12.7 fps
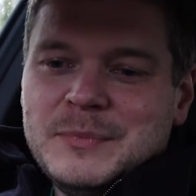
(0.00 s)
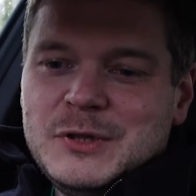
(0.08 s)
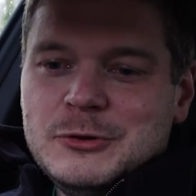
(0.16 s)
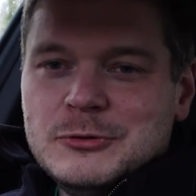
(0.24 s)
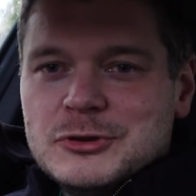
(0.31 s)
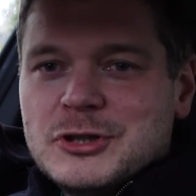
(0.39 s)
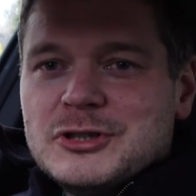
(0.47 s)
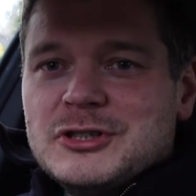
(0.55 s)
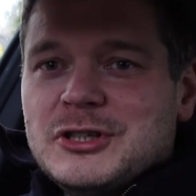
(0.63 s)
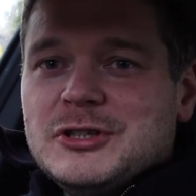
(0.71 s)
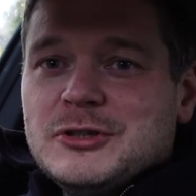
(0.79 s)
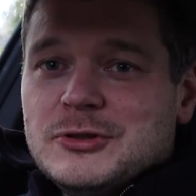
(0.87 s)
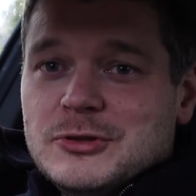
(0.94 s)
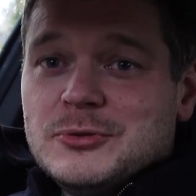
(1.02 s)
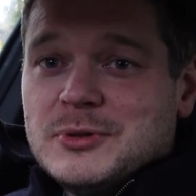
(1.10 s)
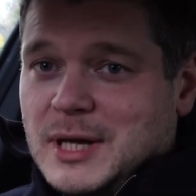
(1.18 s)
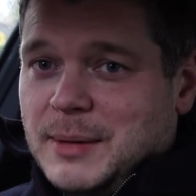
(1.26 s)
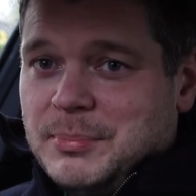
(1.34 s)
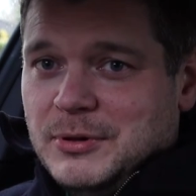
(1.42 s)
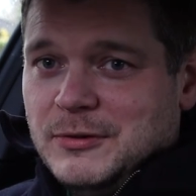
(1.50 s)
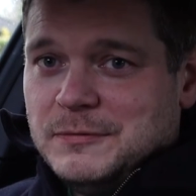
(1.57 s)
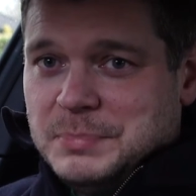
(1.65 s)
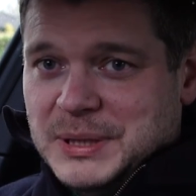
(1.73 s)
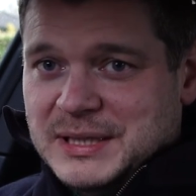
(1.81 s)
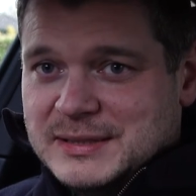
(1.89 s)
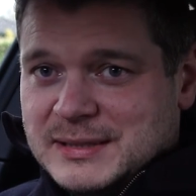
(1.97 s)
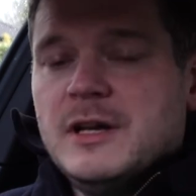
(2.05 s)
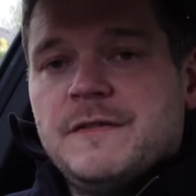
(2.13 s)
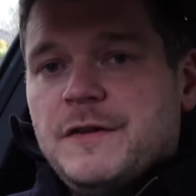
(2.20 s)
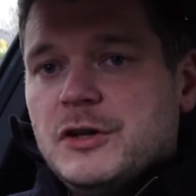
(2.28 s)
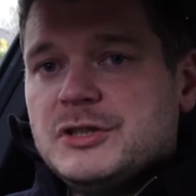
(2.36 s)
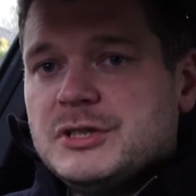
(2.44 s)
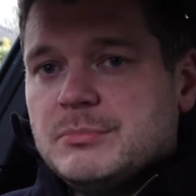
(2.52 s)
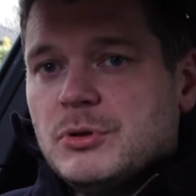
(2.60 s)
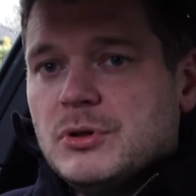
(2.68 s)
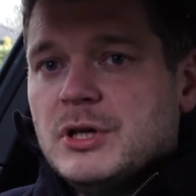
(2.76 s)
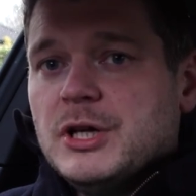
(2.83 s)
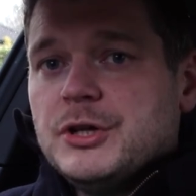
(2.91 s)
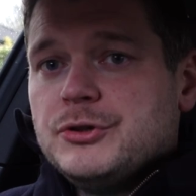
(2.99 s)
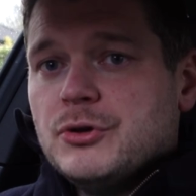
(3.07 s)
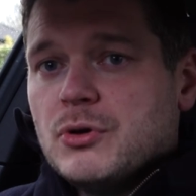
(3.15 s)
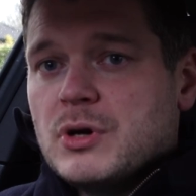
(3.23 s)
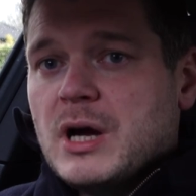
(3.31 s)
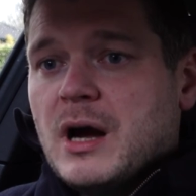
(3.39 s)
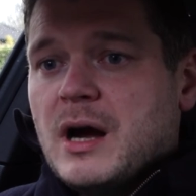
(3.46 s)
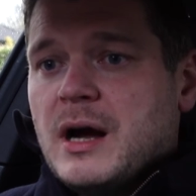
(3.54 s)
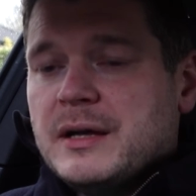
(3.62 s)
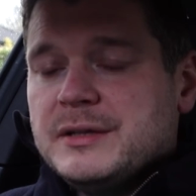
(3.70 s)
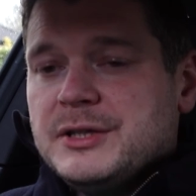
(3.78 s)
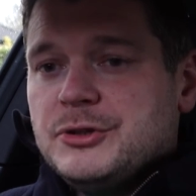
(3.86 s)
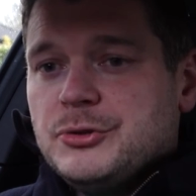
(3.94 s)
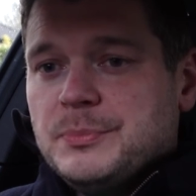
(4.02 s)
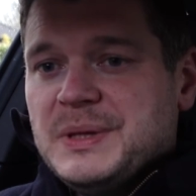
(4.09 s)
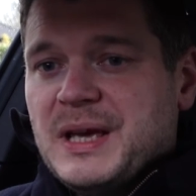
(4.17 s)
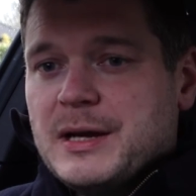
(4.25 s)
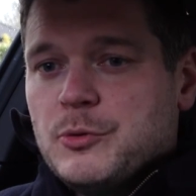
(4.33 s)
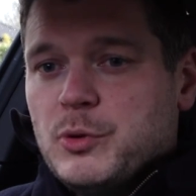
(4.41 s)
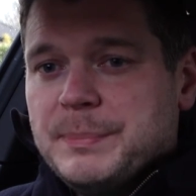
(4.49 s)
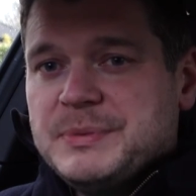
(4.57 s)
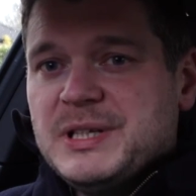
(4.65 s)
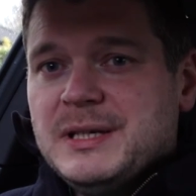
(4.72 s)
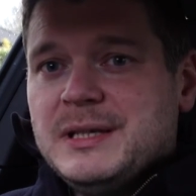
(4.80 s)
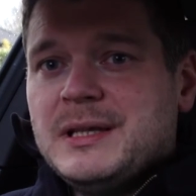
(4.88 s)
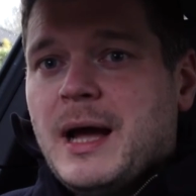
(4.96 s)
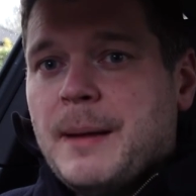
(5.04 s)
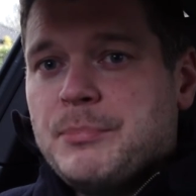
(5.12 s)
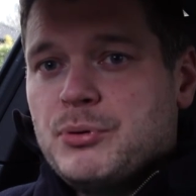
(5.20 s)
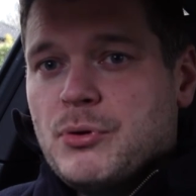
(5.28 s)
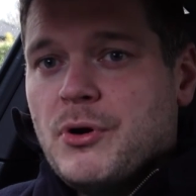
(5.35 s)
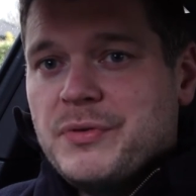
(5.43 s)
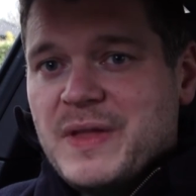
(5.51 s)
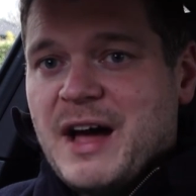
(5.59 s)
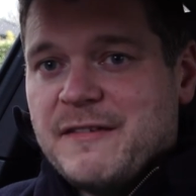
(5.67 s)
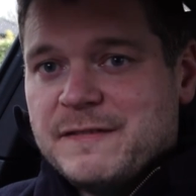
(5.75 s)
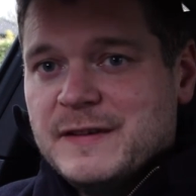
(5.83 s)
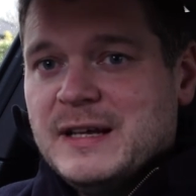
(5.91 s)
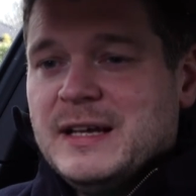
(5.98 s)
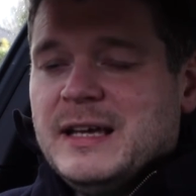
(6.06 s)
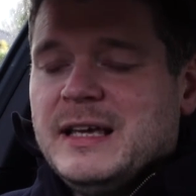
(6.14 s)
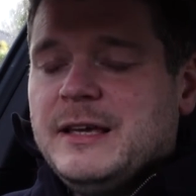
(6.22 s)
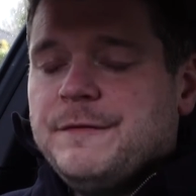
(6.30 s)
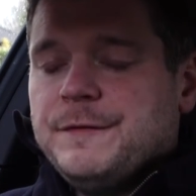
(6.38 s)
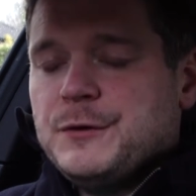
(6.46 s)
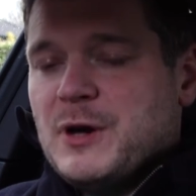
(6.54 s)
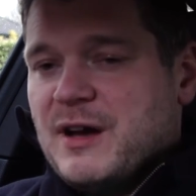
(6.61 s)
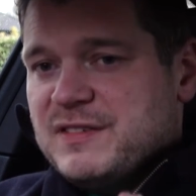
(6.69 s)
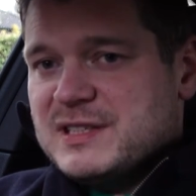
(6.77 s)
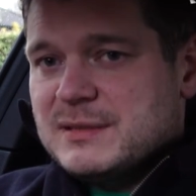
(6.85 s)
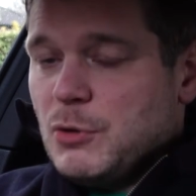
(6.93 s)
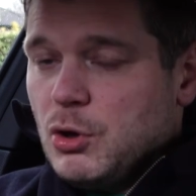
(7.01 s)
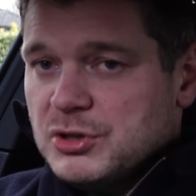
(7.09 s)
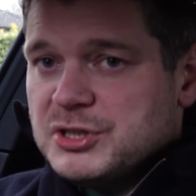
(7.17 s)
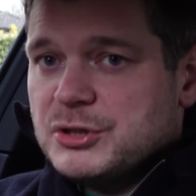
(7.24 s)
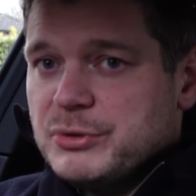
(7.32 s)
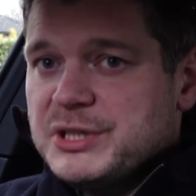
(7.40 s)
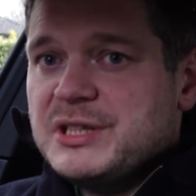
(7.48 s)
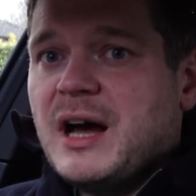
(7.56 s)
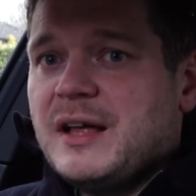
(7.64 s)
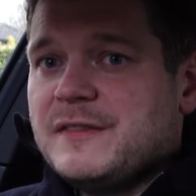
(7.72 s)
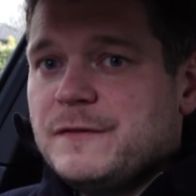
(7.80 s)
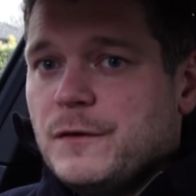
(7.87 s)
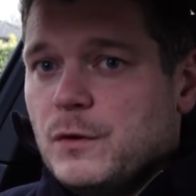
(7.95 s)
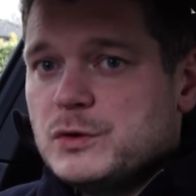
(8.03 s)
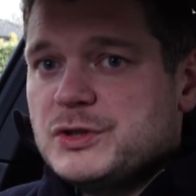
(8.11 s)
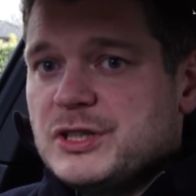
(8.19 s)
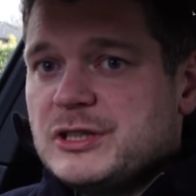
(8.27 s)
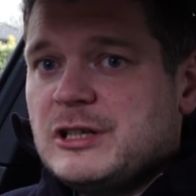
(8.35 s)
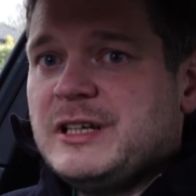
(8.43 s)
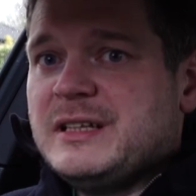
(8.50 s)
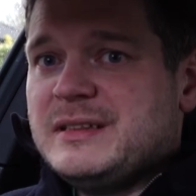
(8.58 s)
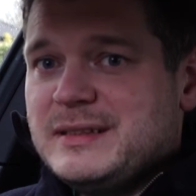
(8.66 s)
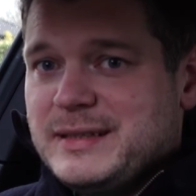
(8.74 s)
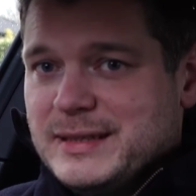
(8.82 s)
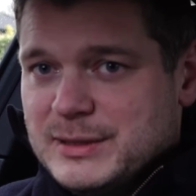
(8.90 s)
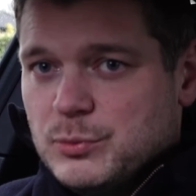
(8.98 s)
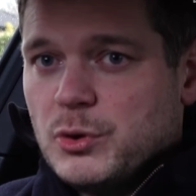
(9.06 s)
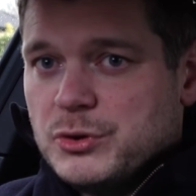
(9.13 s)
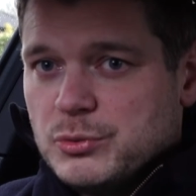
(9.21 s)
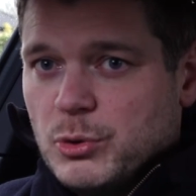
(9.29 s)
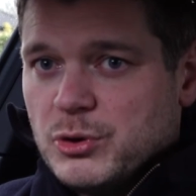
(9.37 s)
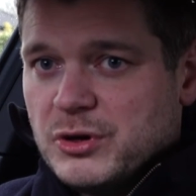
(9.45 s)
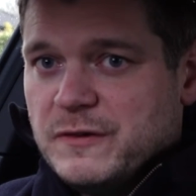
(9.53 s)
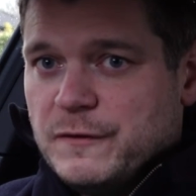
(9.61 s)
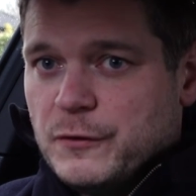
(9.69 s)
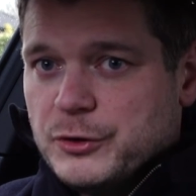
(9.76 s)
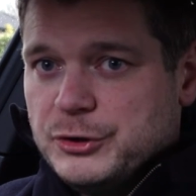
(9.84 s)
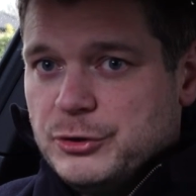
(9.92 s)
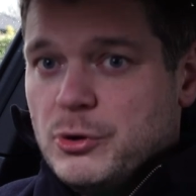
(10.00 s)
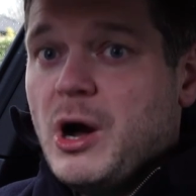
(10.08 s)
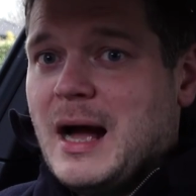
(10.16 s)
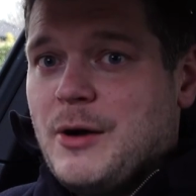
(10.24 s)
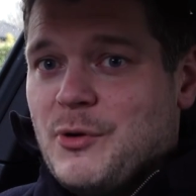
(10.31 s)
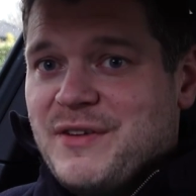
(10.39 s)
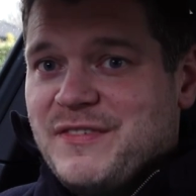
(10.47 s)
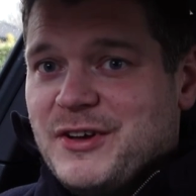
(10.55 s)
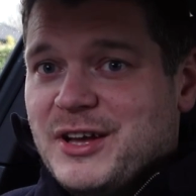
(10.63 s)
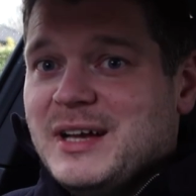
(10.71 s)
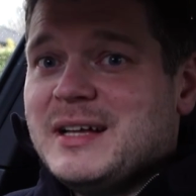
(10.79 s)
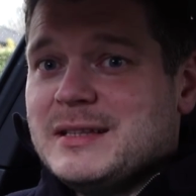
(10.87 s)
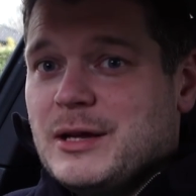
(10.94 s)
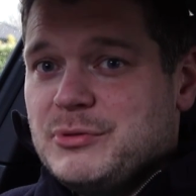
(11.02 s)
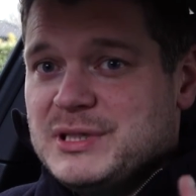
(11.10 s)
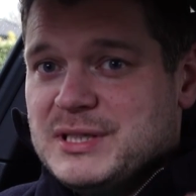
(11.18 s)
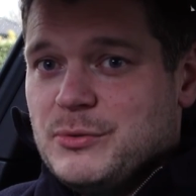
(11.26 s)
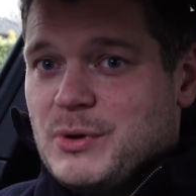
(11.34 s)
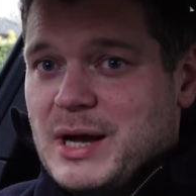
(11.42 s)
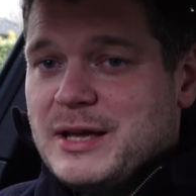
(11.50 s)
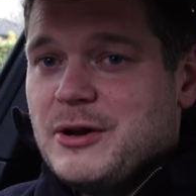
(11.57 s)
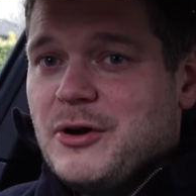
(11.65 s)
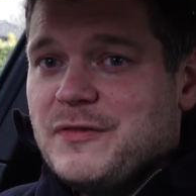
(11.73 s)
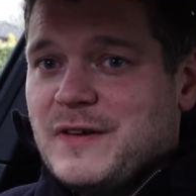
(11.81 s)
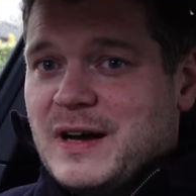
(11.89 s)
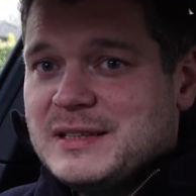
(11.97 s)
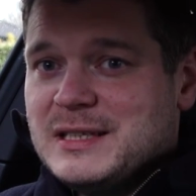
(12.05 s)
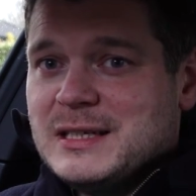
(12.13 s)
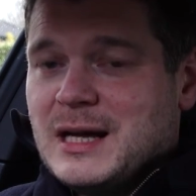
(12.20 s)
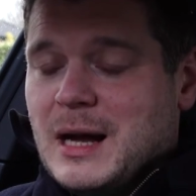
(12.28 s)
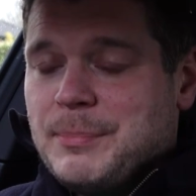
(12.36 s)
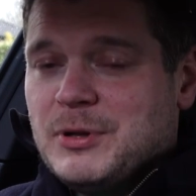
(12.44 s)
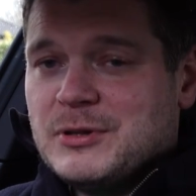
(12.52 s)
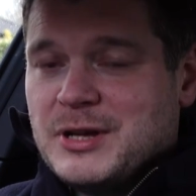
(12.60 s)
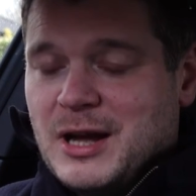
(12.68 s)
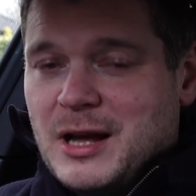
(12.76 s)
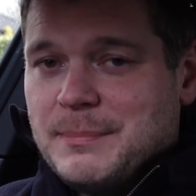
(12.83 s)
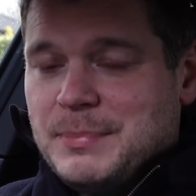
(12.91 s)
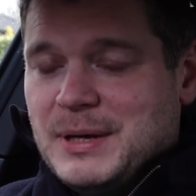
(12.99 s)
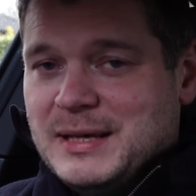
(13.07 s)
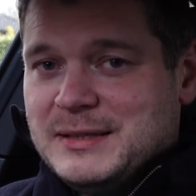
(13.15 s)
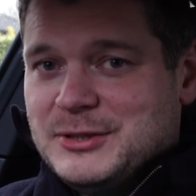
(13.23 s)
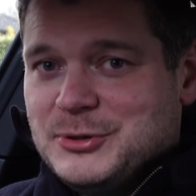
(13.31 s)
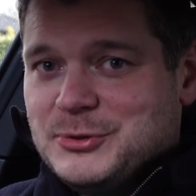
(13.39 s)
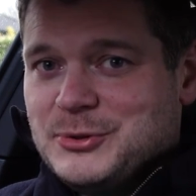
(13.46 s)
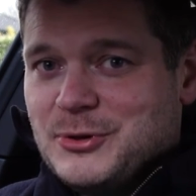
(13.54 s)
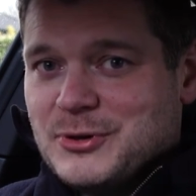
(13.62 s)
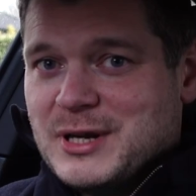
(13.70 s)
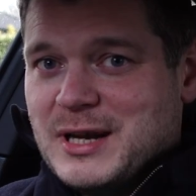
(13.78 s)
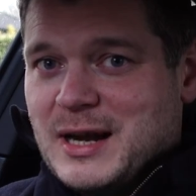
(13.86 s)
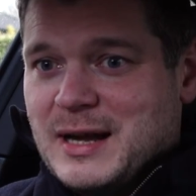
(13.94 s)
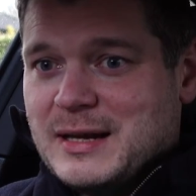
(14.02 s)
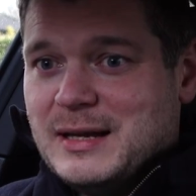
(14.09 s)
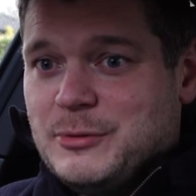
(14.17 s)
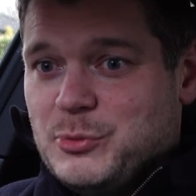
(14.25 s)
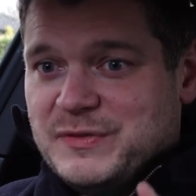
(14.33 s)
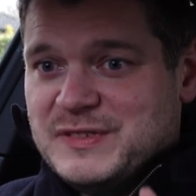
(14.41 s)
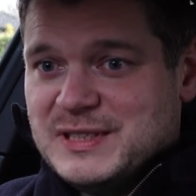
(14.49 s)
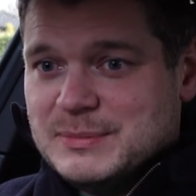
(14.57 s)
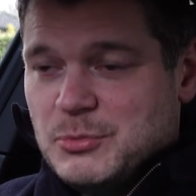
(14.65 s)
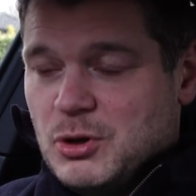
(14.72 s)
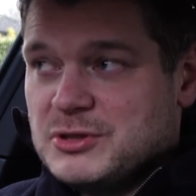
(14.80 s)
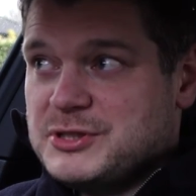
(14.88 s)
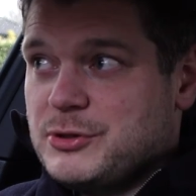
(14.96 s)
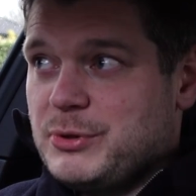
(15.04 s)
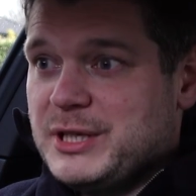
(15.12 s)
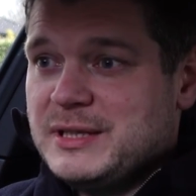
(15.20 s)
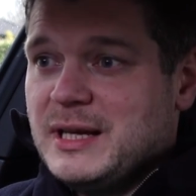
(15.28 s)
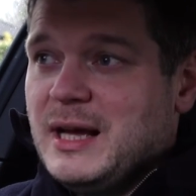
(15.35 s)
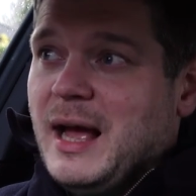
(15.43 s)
You just need to do a couple of bits. First of all, your car needs to be equipped in a Pro nav. If you have a small screen, unfortunately, this won't work for you. However, there is a way of adding Apple CarPlay to your car with the small screen.